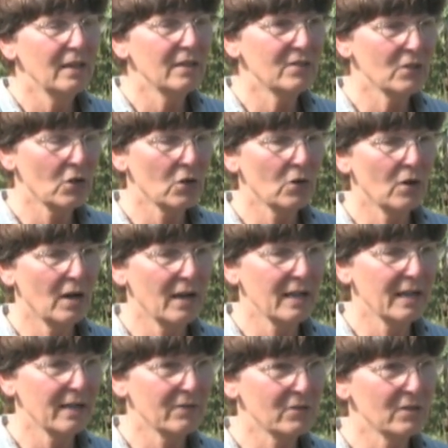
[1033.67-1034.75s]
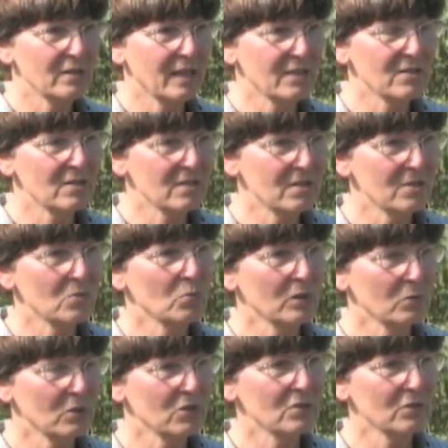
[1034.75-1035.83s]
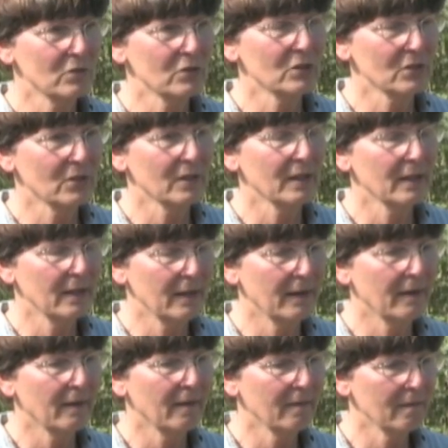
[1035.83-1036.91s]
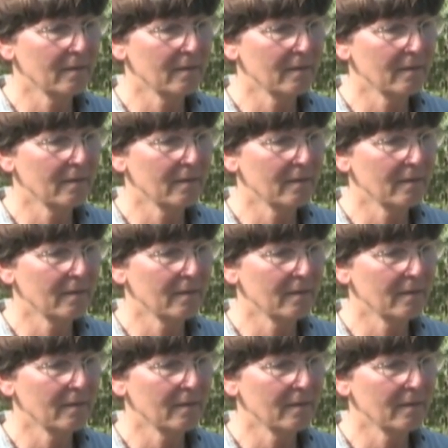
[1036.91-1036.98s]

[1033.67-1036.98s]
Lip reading: So that's one reason for doing it. Yeah.